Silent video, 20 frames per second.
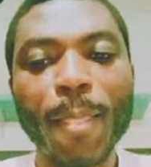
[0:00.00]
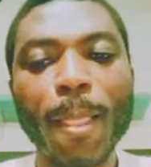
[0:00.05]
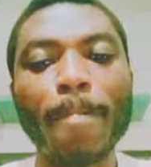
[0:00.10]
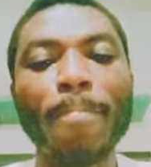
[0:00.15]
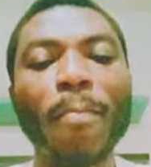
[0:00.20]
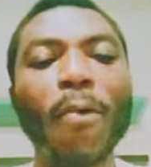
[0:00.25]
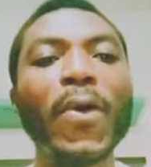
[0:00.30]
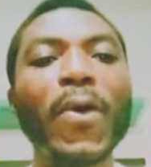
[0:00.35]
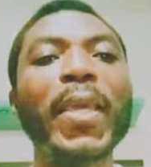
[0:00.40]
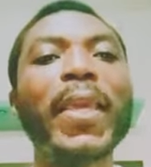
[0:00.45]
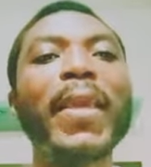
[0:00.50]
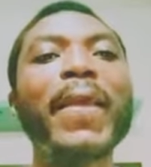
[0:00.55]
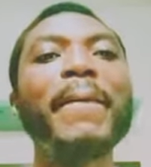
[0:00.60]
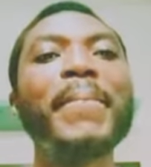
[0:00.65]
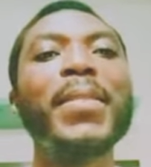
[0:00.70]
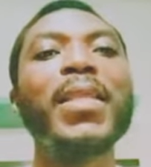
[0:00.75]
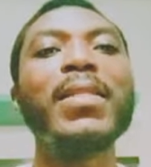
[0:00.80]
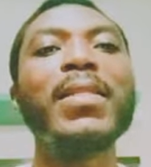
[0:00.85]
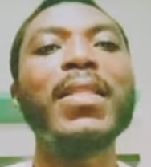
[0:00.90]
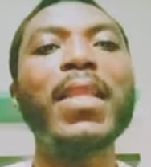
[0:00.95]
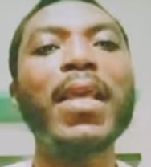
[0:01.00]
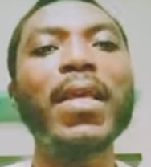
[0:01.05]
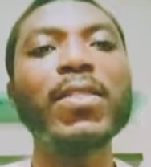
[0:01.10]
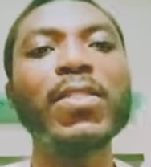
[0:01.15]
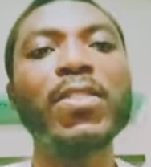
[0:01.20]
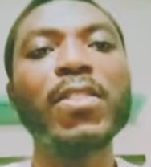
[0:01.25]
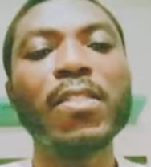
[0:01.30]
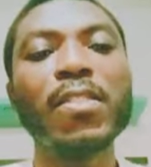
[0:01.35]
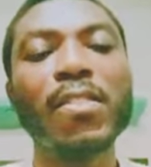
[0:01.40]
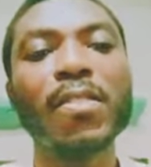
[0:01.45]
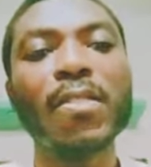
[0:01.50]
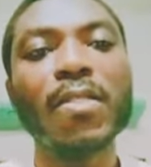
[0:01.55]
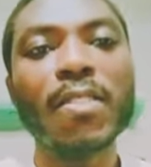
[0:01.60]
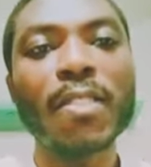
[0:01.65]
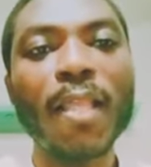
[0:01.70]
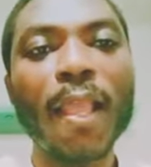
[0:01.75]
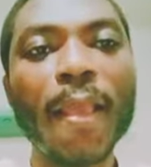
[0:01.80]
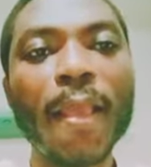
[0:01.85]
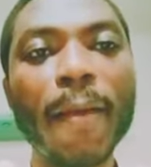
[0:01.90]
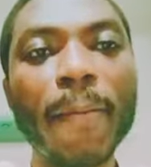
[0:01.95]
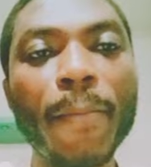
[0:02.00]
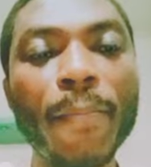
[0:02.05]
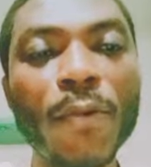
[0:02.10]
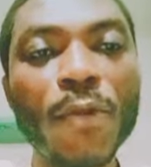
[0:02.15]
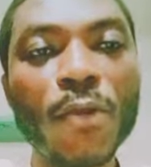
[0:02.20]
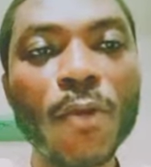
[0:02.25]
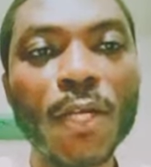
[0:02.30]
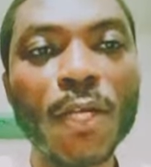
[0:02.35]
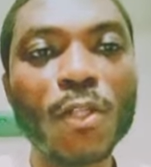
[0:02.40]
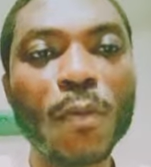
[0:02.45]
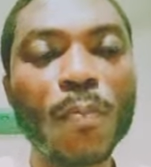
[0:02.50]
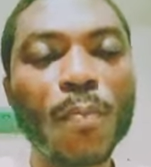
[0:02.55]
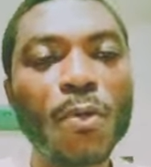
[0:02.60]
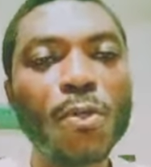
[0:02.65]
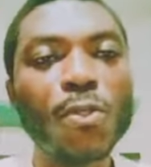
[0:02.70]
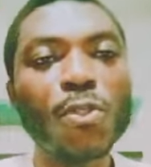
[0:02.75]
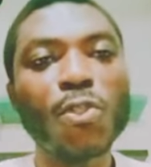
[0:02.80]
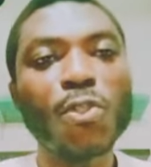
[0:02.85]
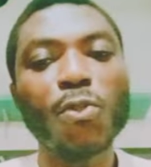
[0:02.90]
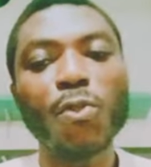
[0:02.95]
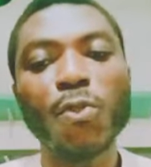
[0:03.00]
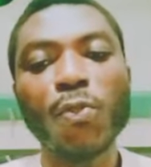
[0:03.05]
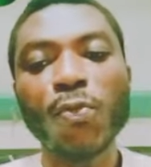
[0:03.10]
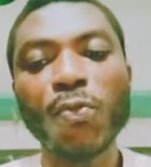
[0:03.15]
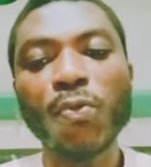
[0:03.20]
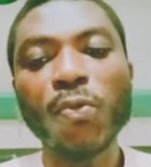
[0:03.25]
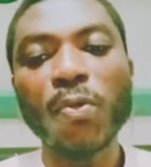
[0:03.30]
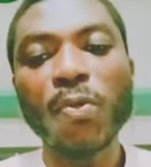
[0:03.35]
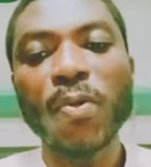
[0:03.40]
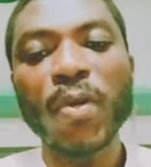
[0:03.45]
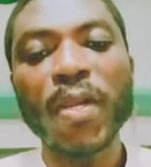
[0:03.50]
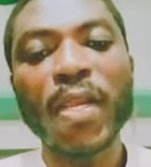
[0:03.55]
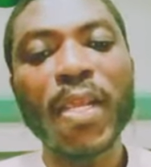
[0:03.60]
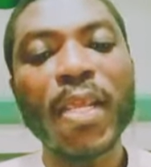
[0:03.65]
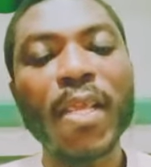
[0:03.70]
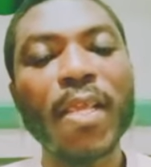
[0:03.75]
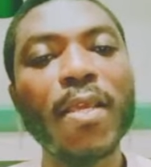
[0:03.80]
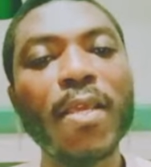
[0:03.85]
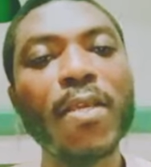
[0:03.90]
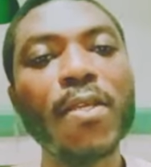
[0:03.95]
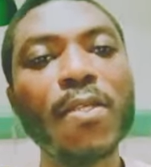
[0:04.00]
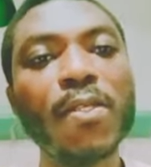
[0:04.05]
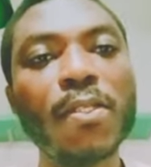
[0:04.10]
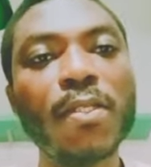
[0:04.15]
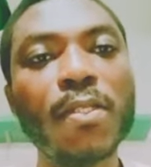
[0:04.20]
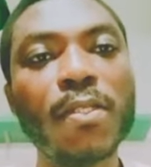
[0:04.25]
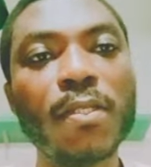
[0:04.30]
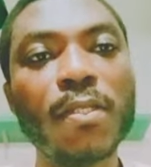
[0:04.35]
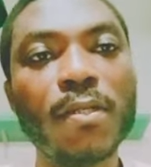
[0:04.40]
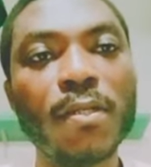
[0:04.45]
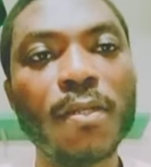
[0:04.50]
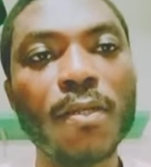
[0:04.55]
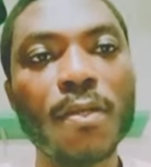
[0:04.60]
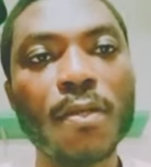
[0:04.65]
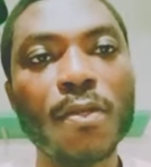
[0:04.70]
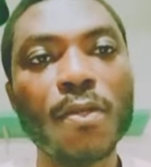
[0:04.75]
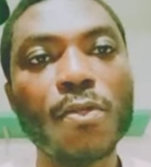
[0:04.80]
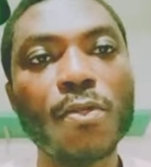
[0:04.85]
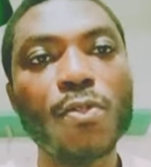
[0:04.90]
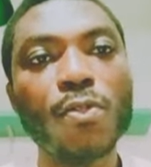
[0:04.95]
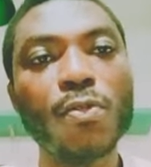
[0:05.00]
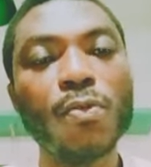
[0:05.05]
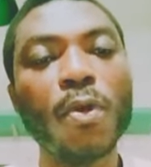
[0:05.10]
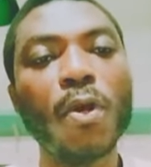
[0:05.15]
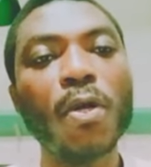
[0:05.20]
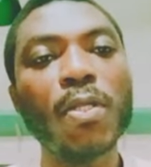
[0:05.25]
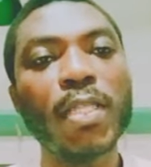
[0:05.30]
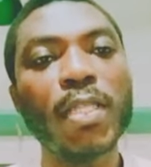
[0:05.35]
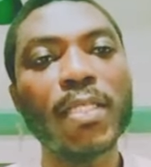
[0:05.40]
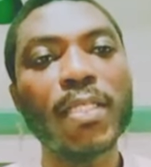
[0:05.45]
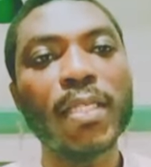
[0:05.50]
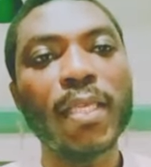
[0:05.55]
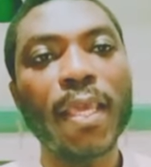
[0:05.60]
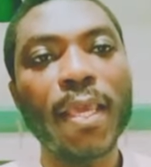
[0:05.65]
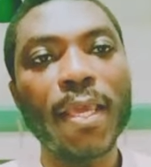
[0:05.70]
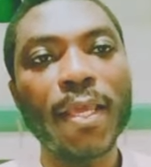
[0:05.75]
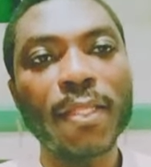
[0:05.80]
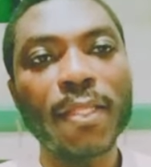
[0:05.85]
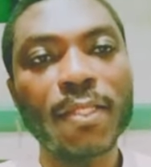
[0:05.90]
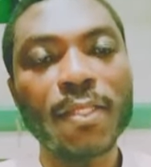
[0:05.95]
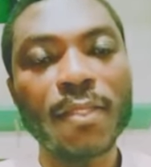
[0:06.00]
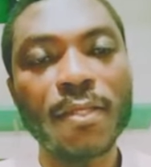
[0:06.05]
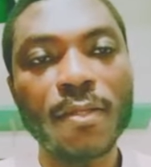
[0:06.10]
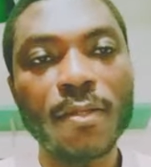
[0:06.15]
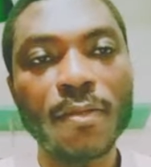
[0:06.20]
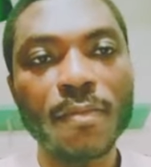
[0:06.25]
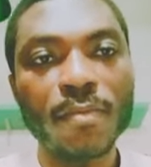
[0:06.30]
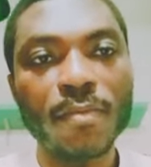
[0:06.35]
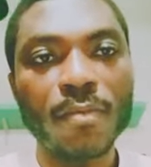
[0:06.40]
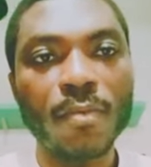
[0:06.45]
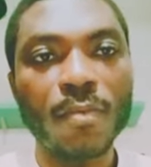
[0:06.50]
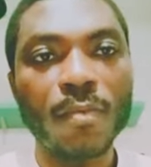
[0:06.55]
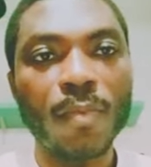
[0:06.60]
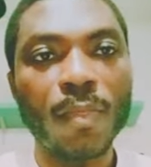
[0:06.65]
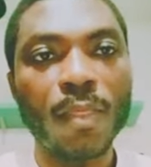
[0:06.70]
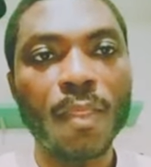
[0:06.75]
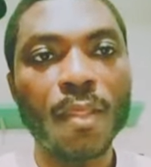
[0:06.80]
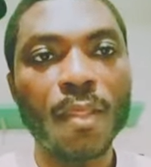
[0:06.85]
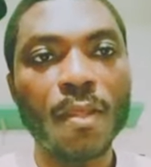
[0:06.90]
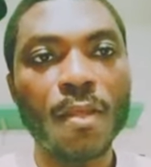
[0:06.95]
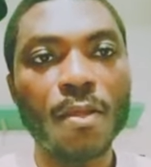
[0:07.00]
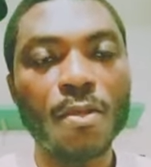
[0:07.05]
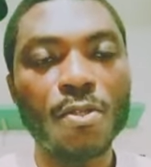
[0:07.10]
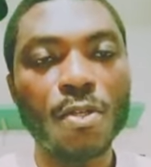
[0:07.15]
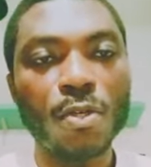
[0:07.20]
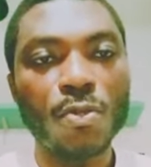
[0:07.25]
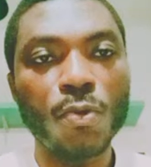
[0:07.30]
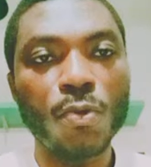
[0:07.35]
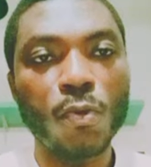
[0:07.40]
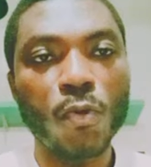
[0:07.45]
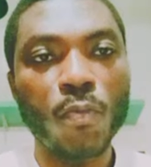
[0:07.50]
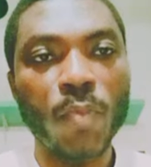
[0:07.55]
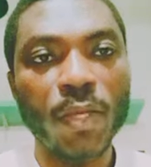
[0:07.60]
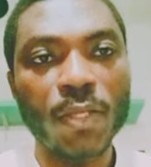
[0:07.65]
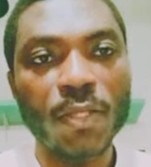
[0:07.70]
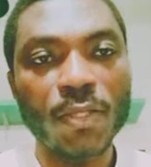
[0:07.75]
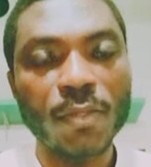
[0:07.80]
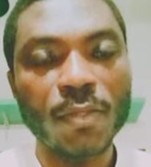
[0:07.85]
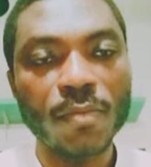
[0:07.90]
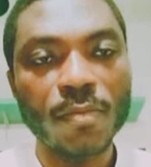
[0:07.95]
Okay, the next step you are supposed to do is to authenticate your documents.